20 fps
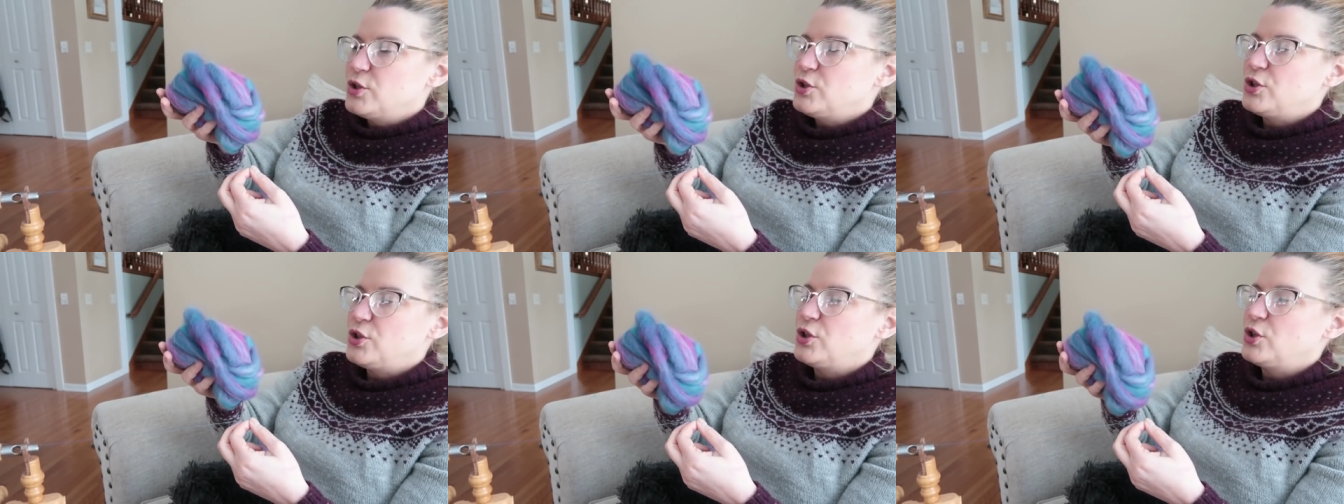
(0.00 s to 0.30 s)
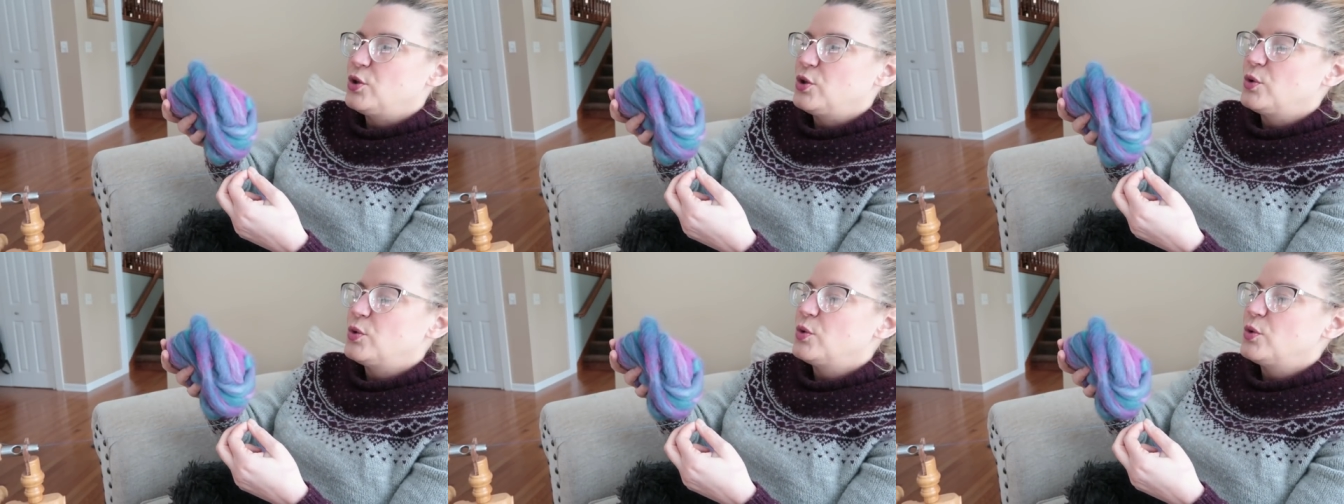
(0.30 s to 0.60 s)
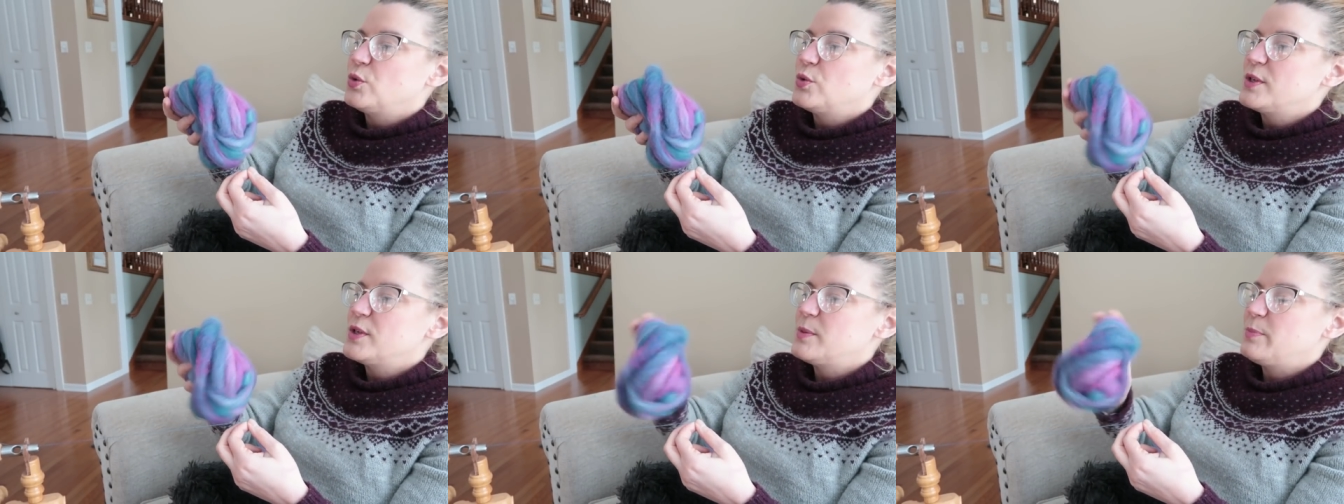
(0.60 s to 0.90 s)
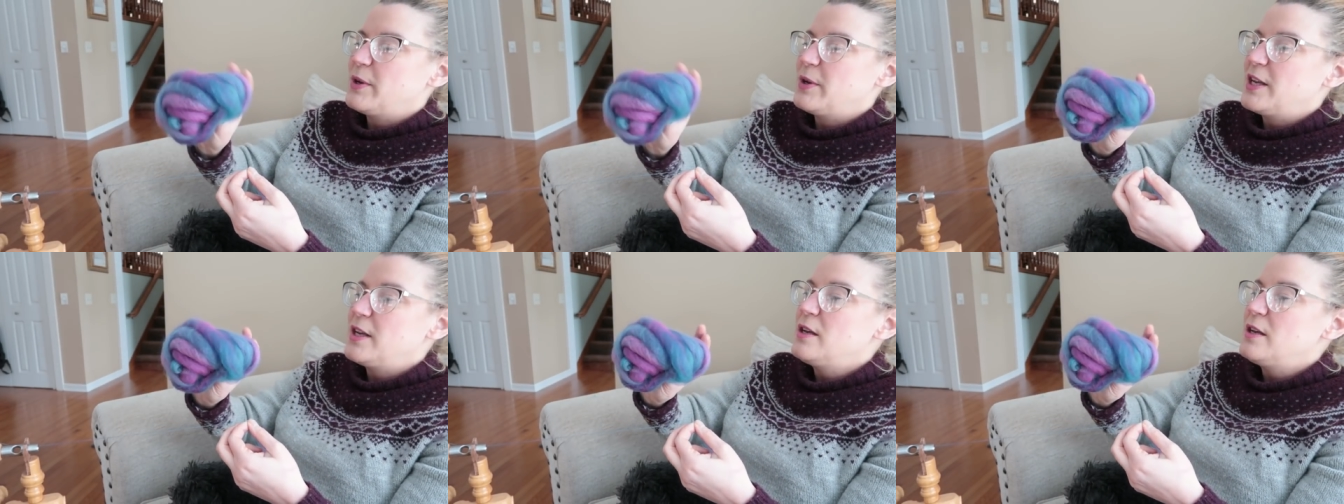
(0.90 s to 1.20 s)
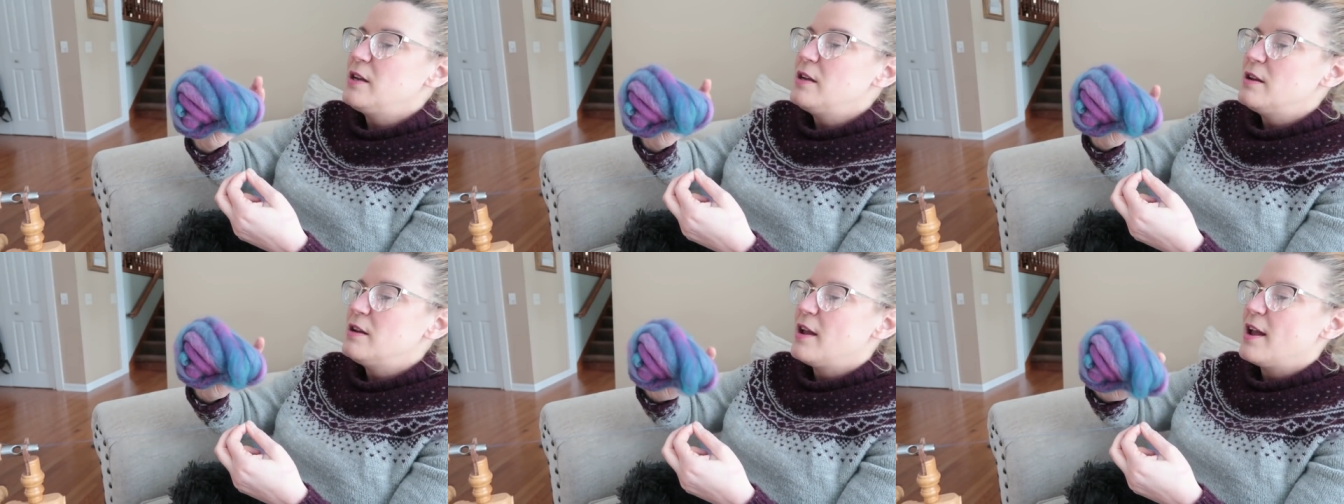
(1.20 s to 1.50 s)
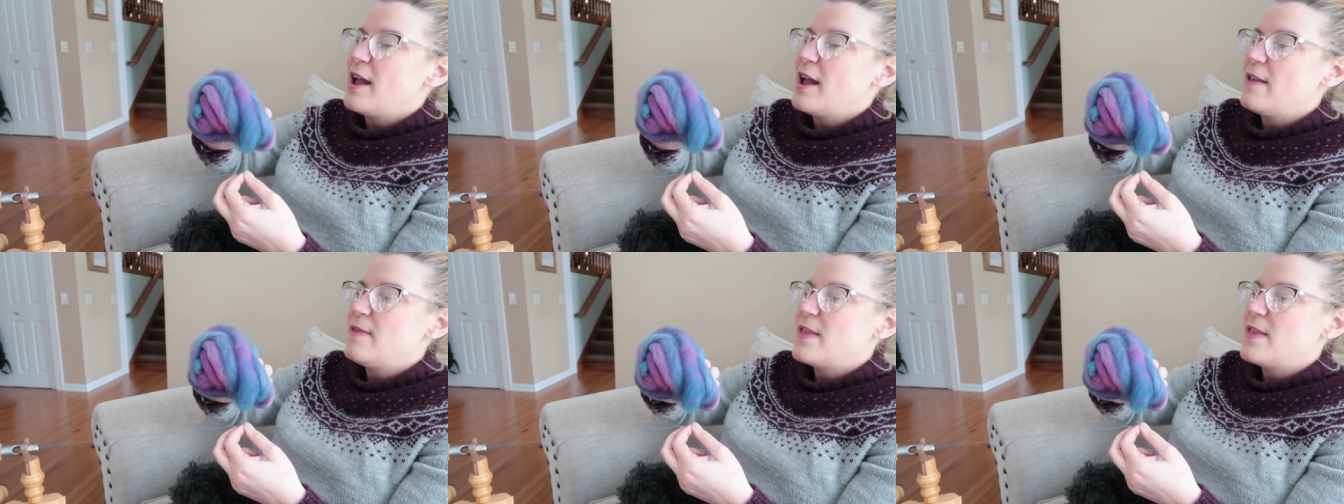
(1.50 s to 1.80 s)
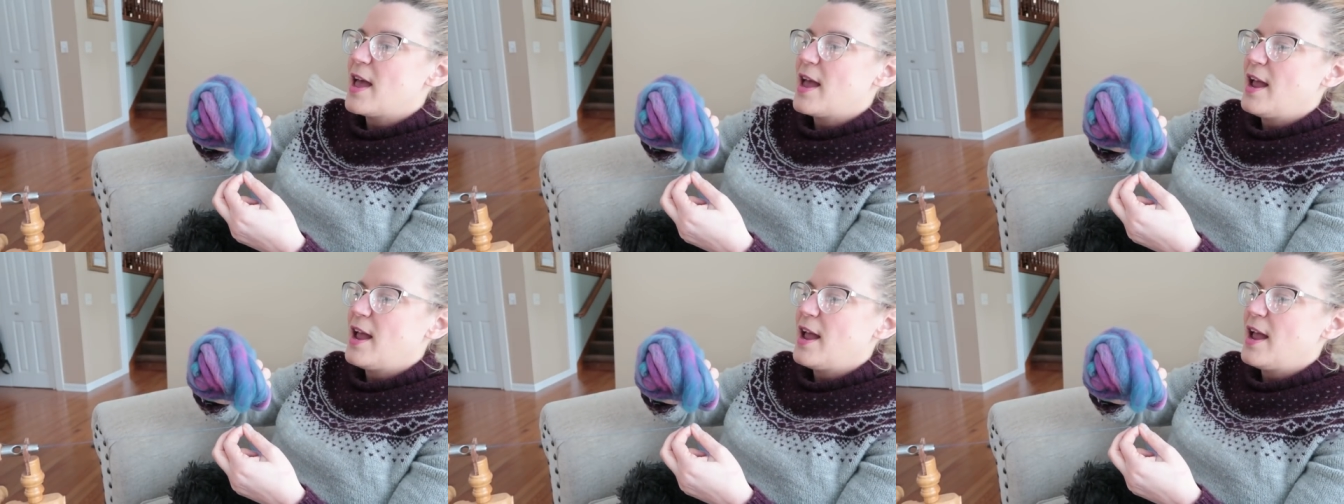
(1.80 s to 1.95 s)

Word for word: to spin, and